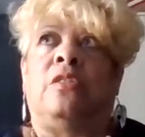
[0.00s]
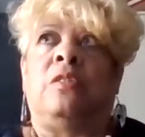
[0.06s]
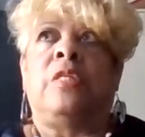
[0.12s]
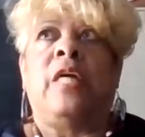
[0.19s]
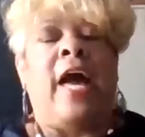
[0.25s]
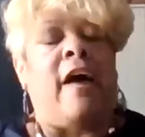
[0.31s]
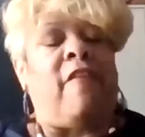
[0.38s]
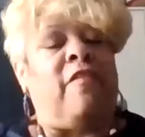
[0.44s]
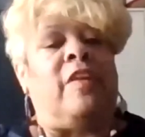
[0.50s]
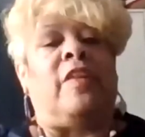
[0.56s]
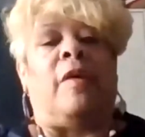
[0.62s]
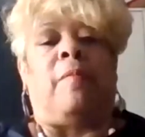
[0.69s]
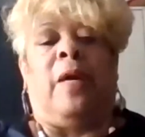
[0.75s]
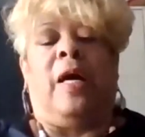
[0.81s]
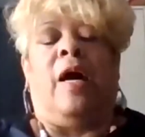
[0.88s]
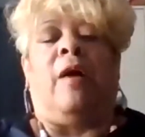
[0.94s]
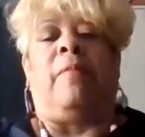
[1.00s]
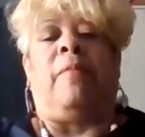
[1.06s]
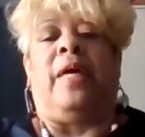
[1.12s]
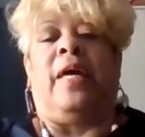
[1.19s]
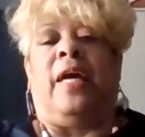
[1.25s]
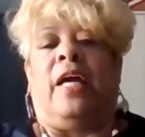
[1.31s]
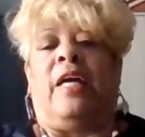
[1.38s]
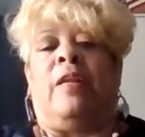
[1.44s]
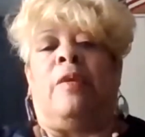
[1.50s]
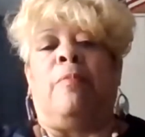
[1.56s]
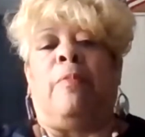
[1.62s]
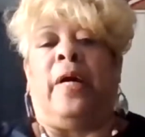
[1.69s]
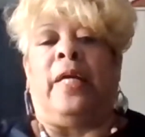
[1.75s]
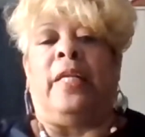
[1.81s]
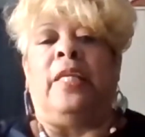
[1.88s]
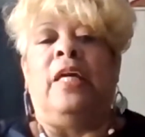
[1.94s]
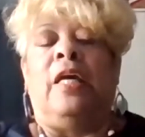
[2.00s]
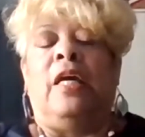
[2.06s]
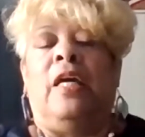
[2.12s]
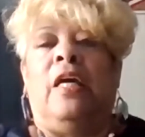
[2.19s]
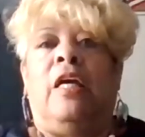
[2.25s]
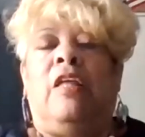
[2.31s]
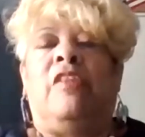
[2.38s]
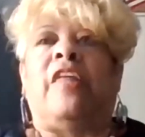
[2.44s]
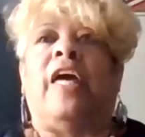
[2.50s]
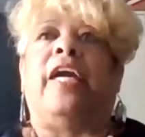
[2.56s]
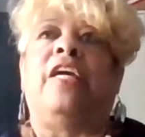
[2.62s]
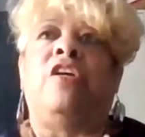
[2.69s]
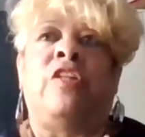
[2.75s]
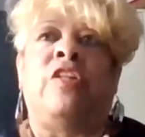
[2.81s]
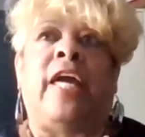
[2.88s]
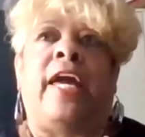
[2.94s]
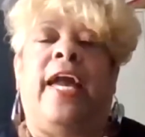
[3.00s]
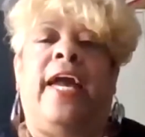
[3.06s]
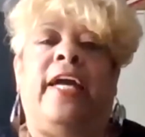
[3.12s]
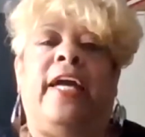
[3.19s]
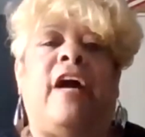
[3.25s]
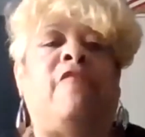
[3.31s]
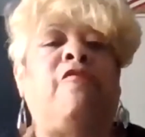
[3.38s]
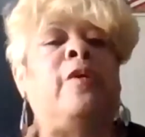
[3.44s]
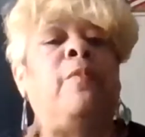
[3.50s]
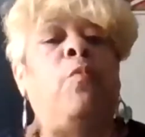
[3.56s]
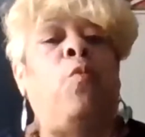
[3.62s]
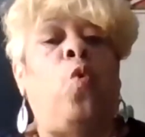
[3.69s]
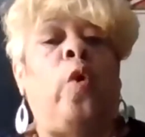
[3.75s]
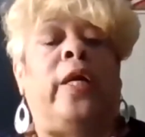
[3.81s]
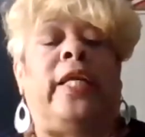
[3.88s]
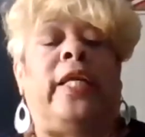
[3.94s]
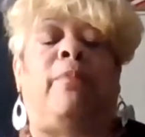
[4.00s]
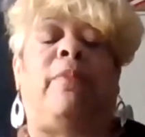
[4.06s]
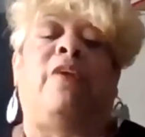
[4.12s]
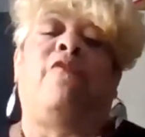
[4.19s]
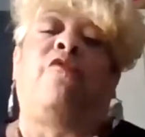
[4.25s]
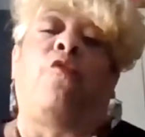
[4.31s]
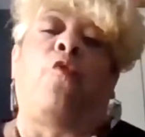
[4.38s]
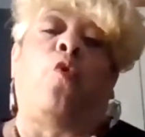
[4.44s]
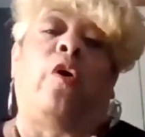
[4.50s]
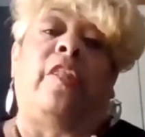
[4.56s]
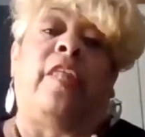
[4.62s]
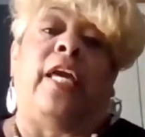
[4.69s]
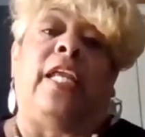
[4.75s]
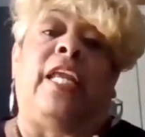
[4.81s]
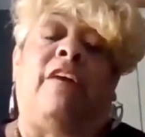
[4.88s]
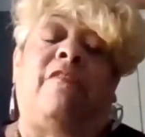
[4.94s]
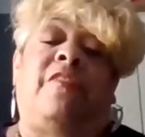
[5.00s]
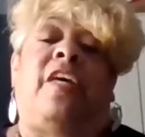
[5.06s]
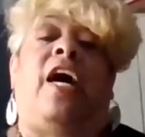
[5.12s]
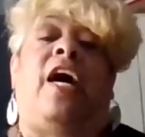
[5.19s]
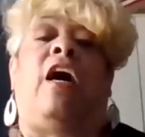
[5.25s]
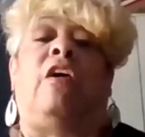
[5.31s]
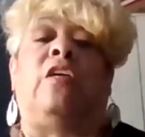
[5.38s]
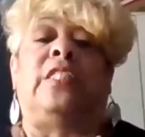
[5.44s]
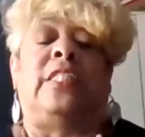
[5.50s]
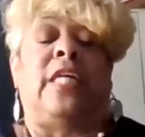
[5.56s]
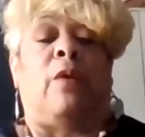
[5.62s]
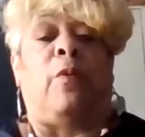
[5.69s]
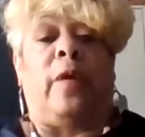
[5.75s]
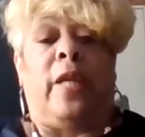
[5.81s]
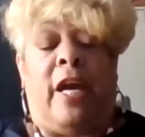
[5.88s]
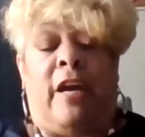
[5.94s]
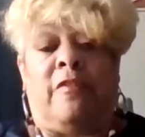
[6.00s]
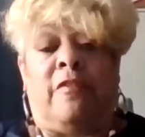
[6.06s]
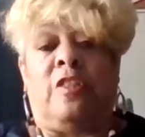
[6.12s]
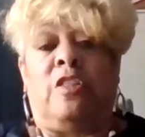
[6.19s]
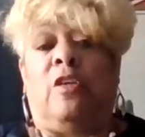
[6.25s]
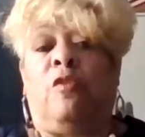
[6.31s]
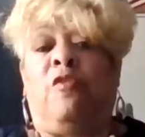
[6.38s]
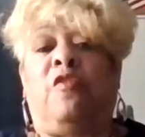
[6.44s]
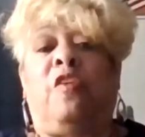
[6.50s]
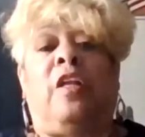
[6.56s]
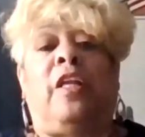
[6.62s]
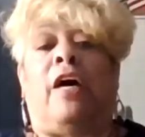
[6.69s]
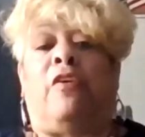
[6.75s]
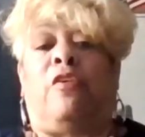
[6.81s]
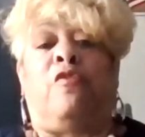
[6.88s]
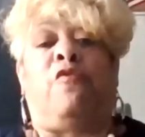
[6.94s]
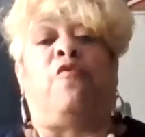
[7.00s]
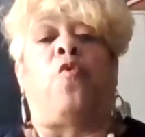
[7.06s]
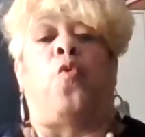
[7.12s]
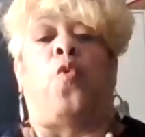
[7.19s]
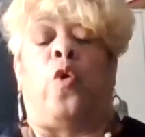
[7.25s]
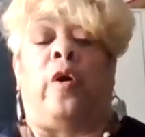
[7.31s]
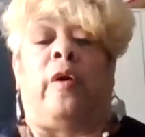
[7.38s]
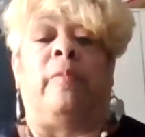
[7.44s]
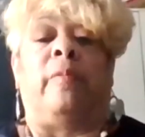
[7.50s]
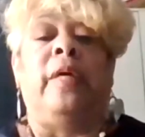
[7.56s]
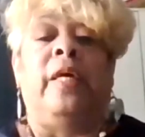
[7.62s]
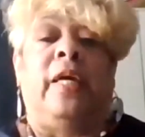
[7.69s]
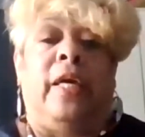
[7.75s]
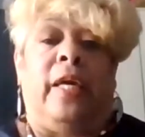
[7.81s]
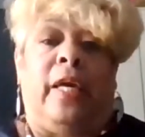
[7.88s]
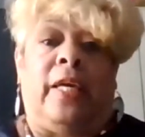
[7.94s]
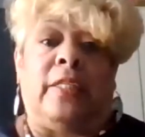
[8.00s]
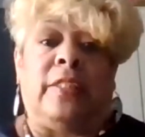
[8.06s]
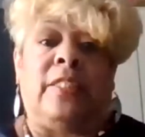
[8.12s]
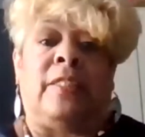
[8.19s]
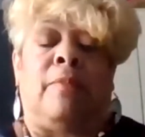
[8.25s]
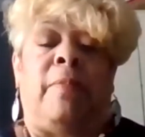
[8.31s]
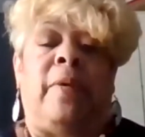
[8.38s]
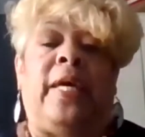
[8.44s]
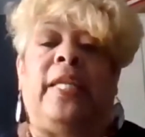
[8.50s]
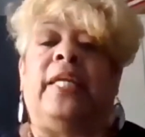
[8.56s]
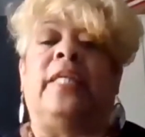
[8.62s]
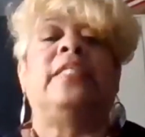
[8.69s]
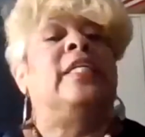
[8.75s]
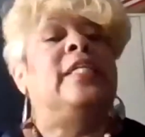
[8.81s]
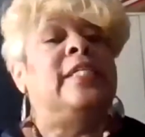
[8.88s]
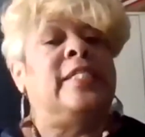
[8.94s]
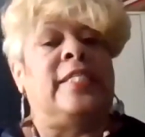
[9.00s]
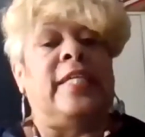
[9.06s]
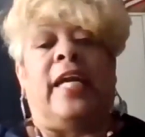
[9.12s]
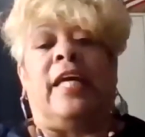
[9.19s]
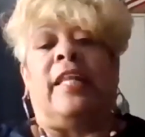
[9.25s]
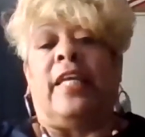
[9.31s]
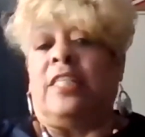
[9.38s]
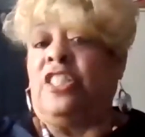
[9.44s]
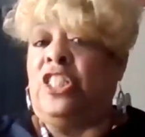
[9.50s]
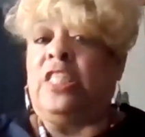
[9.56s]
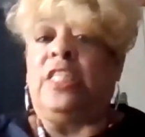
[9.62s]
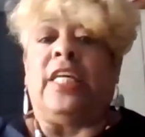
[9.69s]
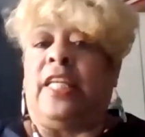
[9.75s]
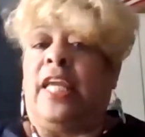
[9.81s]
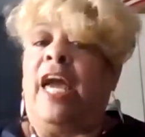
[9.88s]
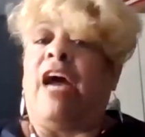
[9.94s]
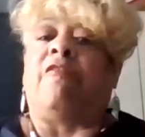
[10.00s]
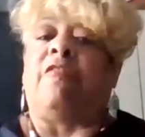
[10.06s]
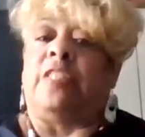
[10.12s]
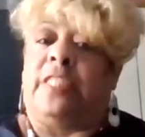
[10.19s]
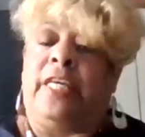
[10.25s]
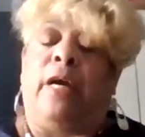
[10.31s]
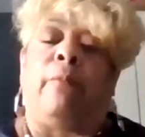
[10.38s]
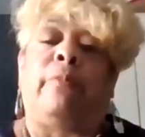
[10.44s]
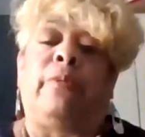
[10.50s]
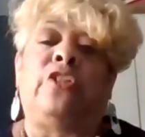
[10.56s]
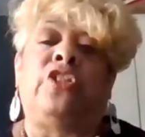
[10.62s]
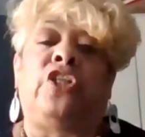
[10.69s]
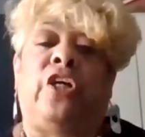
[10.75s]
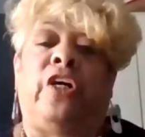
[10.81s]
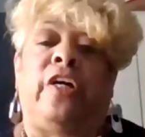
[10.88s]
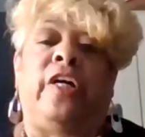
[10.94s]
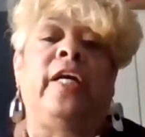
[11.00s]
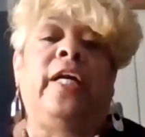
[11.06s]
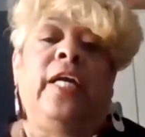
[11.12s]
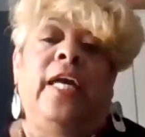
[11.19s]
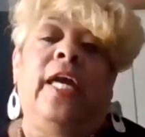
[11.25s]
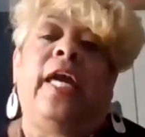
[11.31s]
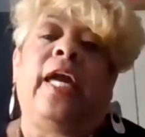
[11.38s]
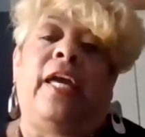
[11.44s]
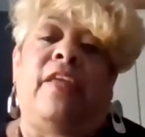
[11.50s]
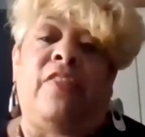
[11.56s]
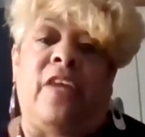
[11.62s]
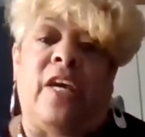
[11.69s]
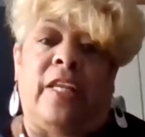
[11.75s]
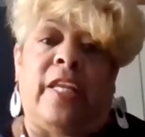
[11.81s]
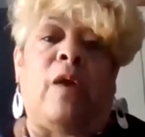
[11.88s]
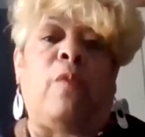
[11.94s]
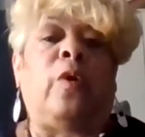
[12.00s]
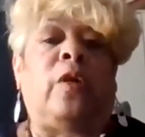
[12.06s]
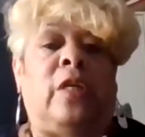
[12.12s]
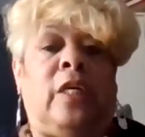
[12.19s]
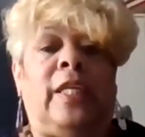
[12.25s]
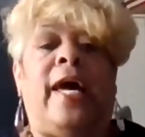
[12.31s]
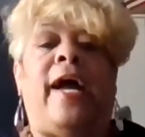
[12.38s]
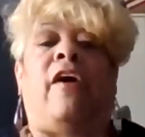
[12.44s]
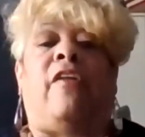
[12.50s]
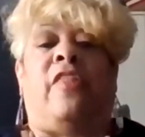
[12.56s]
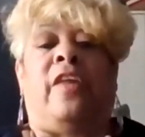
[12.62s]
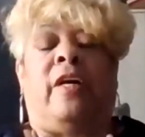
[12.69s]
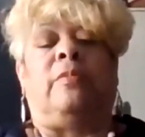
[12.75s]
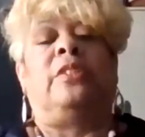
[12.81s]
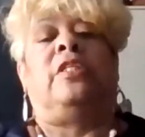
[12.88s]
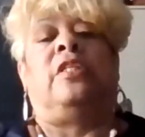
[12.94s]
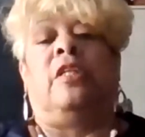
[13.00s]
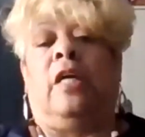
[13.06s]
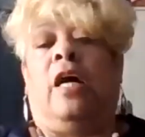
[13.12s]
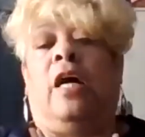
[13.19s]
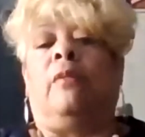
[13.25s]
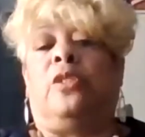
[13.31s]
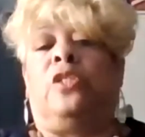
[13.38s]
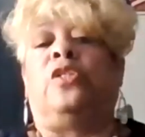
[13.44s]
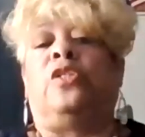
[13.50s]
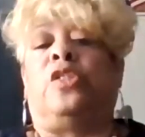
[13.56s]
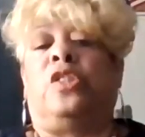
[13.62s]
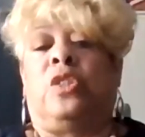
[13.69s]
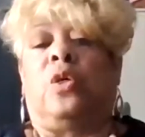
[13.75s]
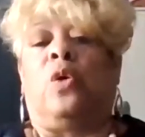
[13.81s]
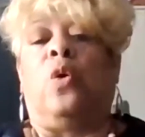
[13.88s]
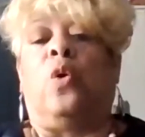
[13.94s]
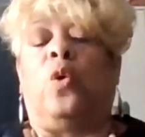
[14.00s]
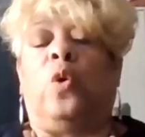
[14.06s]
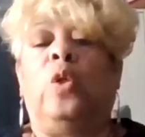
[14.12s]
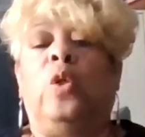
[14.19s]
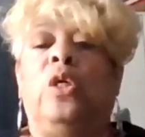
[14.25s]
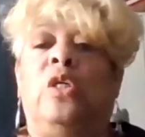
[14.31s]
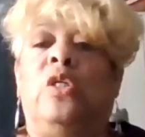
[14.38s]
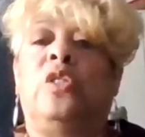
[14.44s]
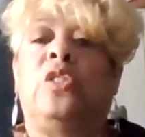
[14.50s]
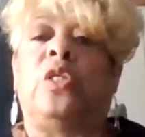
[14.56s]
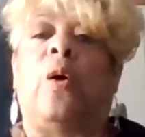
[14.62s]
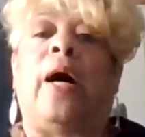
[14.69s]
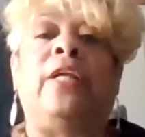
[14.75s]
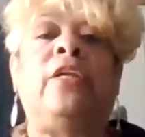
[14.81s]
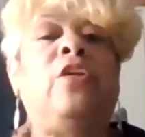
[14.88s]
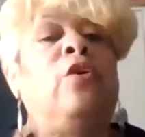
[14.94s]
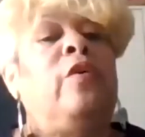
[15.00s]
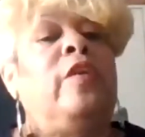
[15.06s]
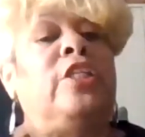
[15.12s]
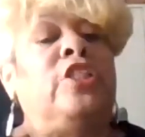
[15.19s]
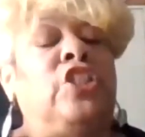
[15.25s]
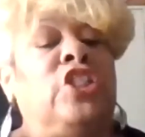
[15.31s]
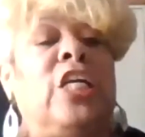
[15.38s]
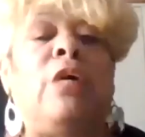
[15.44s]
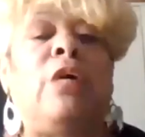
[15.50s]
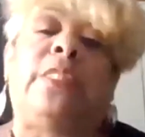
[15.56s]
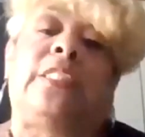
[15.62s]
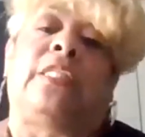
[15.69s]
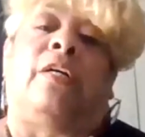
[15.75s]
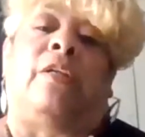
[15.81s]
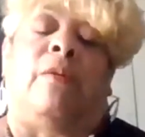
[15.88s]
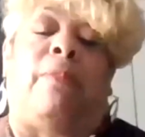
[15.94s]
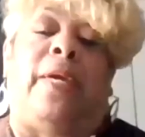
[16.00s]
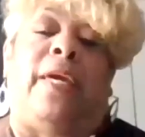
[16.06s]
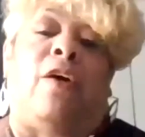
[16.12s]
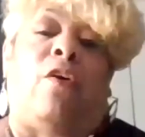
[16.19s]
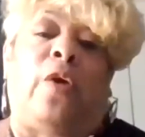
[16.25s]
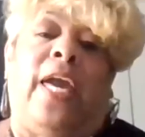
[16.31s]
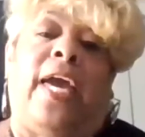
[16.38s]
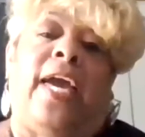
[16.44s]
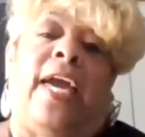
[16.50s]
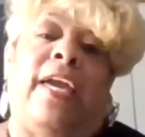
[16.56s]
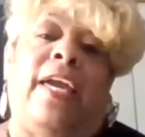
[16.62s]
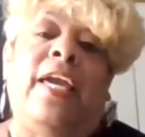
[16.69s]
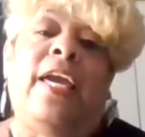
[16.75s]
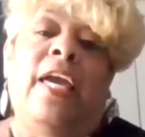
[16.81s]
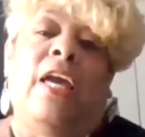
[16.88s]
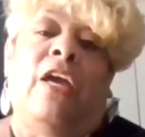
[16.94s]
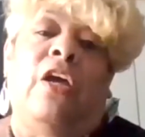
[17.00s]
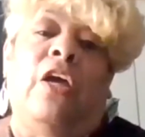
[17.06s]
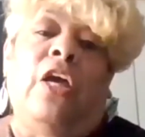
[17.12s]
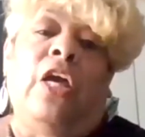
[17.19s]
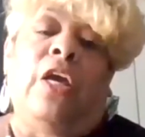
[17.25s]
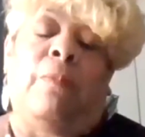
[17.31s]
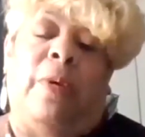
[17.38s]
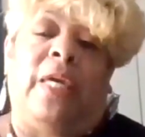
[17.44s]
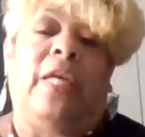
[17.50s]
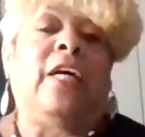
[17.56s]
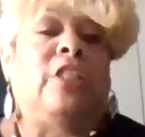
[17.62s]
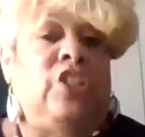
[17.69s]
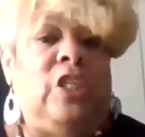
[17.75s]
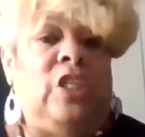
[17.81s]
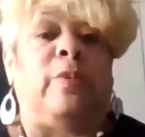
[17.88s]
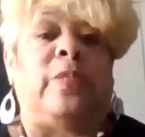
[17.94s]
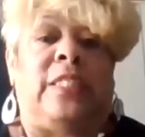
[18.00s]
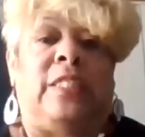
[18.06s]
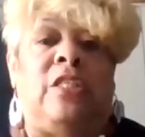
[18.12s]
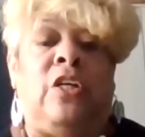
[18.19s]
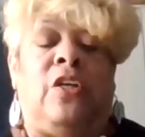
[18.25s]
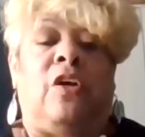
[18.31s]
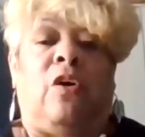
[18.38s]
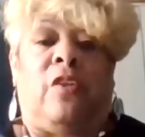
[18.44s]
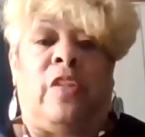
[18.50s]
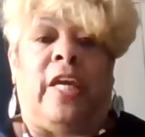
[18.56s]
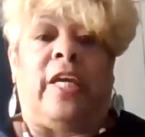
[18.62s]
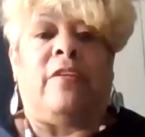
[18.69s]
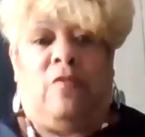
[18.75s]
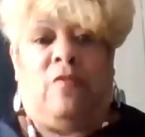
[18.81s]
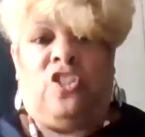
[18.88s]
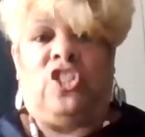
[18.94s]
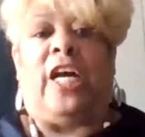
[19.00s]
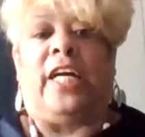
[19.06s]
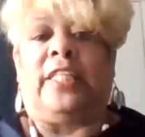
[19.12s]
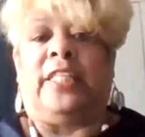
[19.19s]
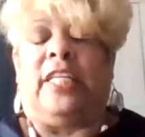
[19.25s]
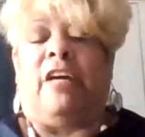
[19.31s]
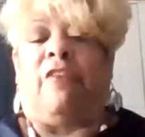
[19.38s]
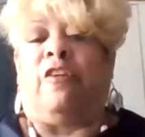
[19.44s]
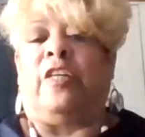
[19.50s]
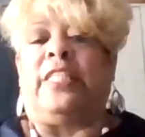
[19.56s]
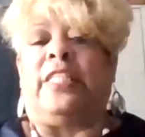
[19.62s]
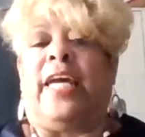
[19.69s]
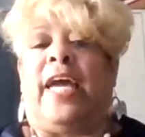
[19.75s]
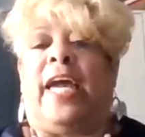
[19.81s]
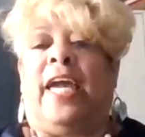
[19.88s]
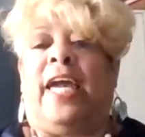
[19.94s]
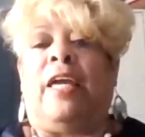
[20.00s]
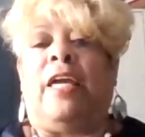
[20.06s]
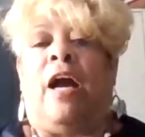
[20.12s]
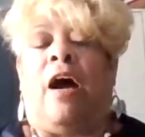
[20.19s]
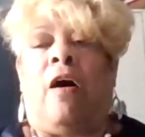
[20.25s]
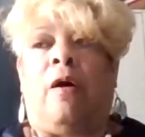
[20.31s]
having them come in, but they had every morning before they left the house, they would have to fill out a form and submit it saying that she didn't have a temperature, and then they would allow them to come to the school. So I knew that she was going to be okay because she was, they checked it every day.